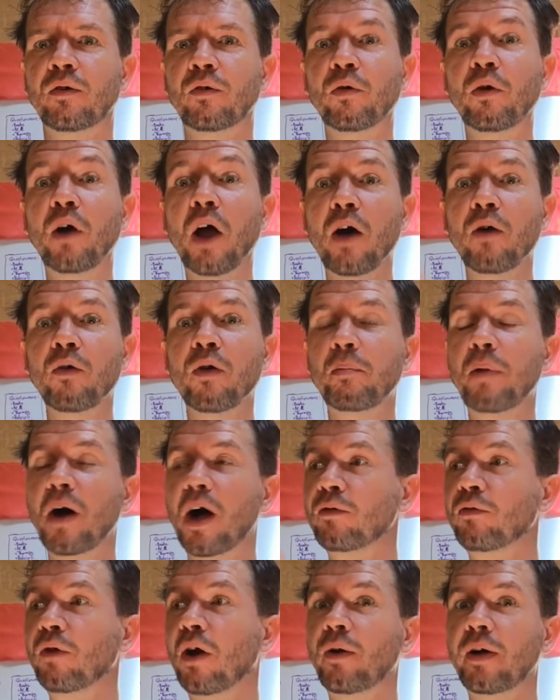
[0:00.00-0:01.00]
row
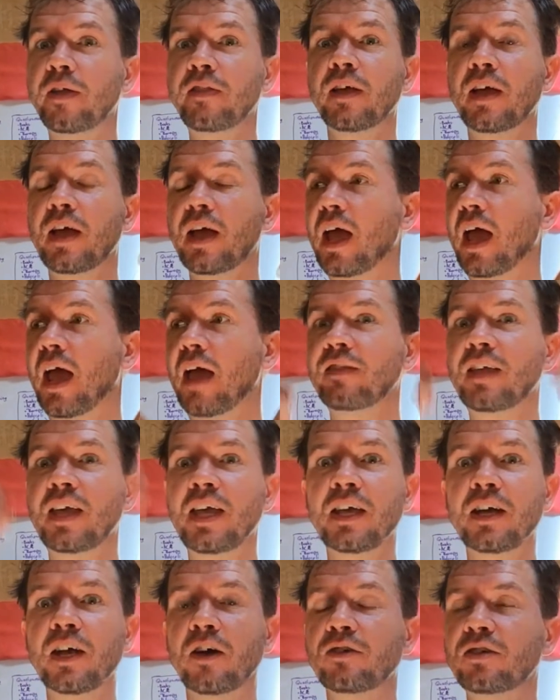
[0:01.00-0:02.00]
upon row. And the
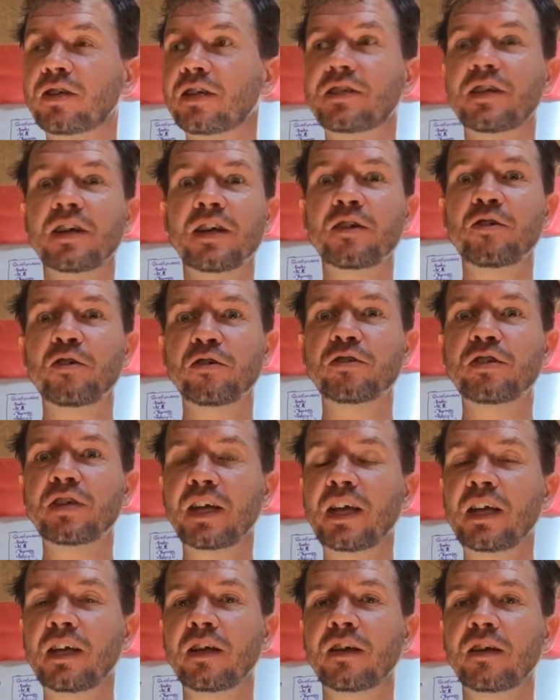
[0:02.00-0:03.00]
ego says, you
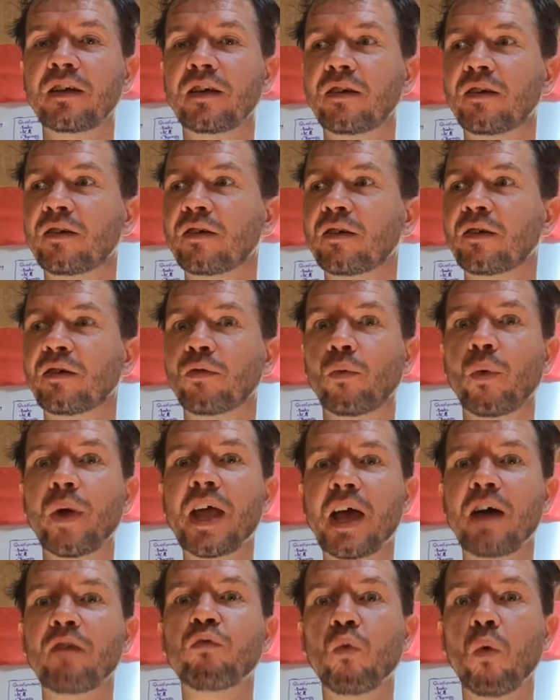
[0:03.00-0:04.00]
see, we
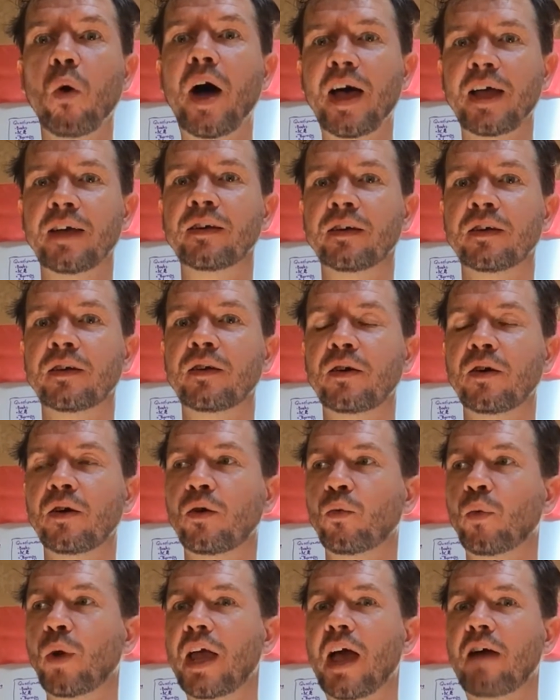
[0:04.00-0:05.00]
have won.
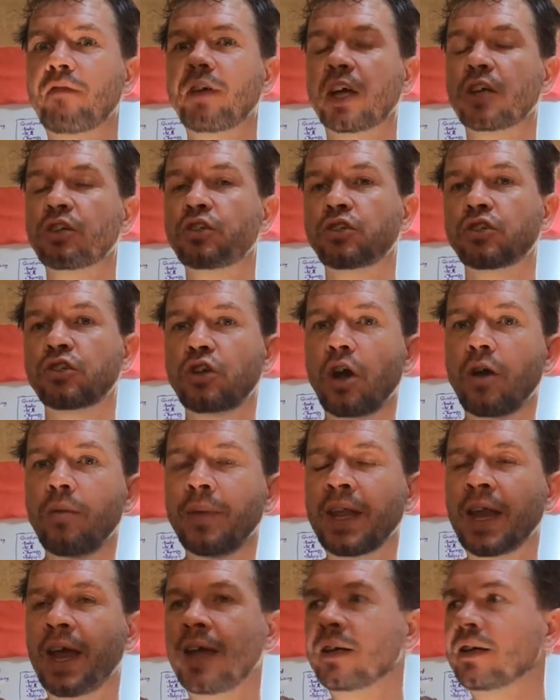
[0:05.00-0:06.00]
We have
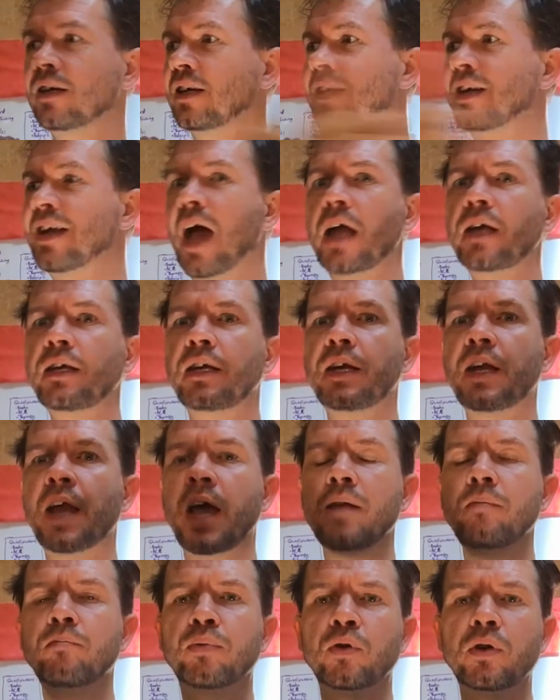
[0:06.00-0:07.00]
exterminated
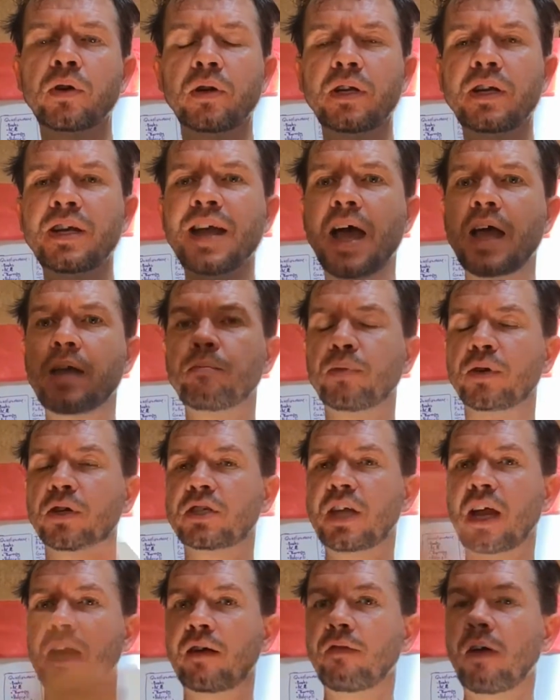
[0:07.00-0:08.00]

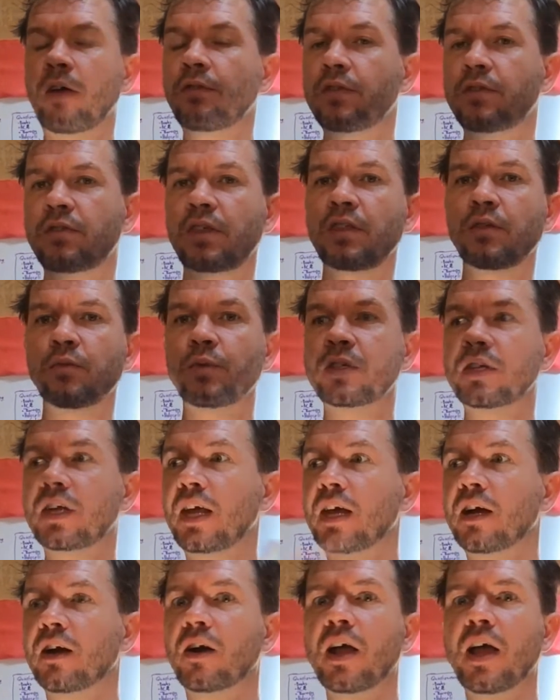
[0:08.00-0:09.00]
99.9% of everything that was
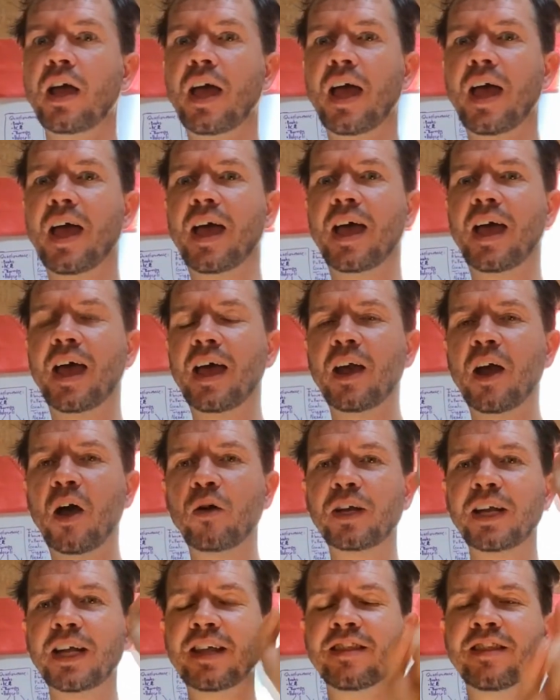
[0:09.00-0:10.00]
here. And
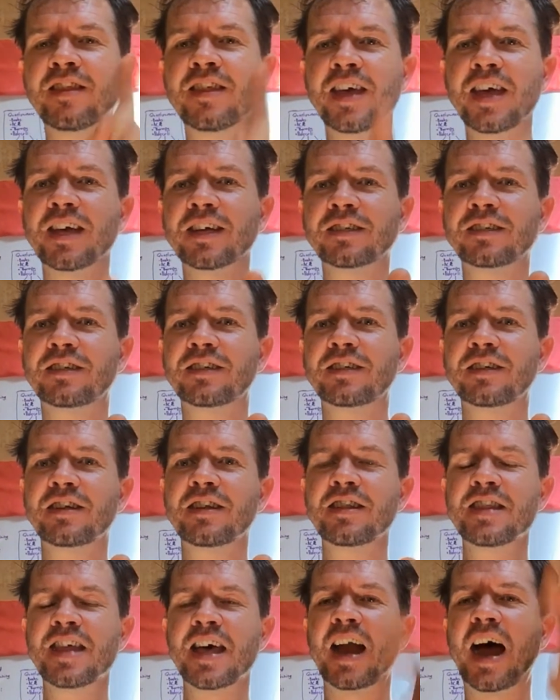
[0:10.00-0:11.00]
only this
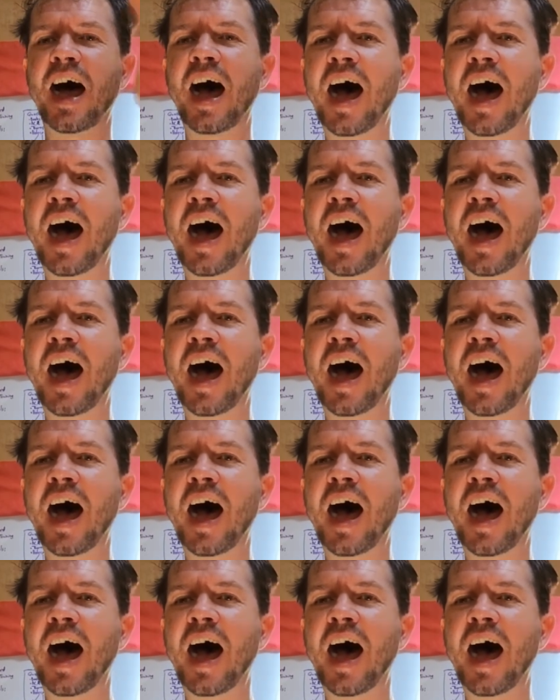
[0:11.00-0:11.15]
that